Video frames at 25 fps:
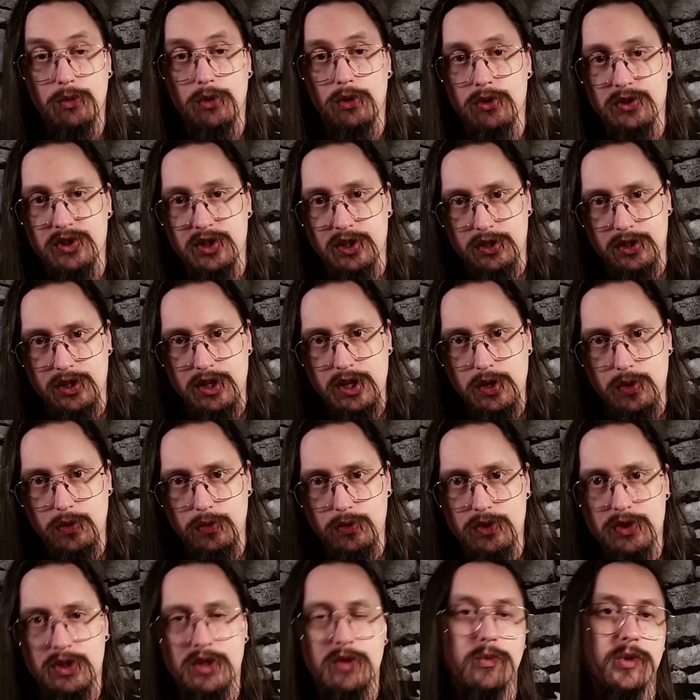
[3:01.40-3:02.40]
the rolls are
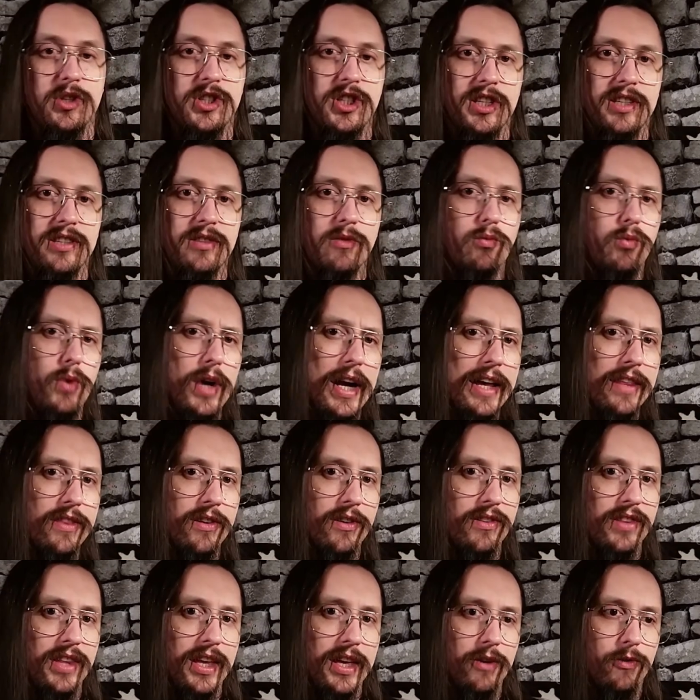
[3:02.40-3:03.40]
used, which is
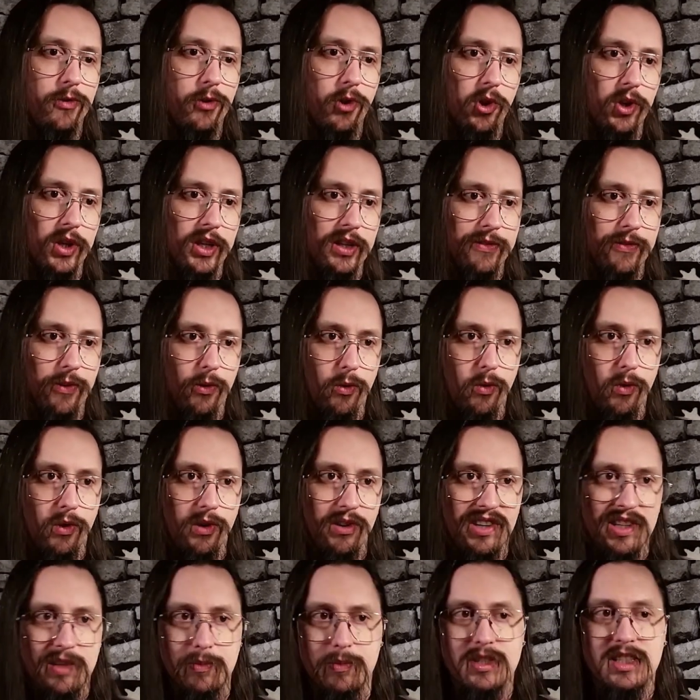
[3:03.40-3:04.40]
rather than rolling
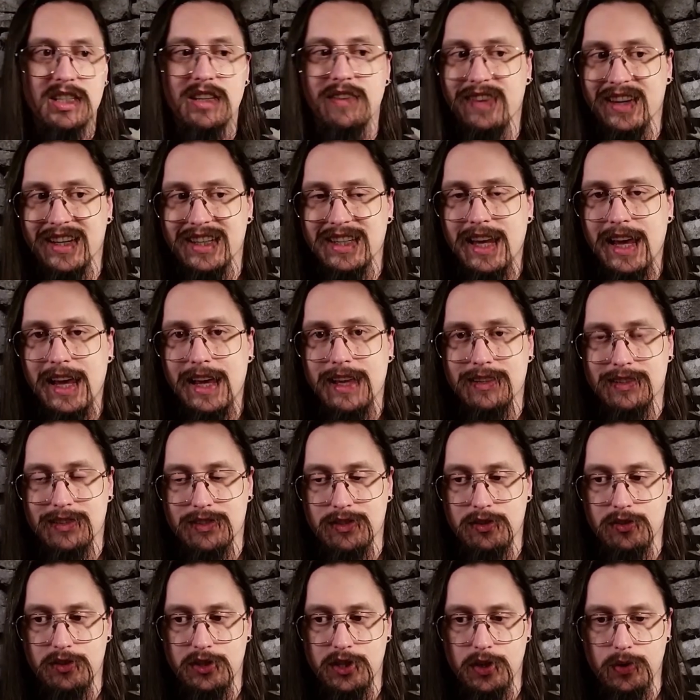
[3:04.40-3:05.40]
for specific
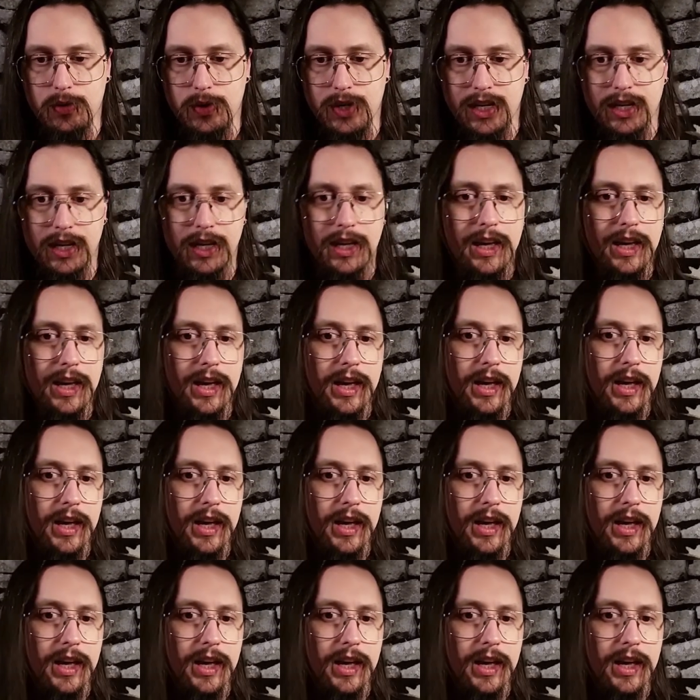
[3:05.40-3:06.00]
tasks you're doing,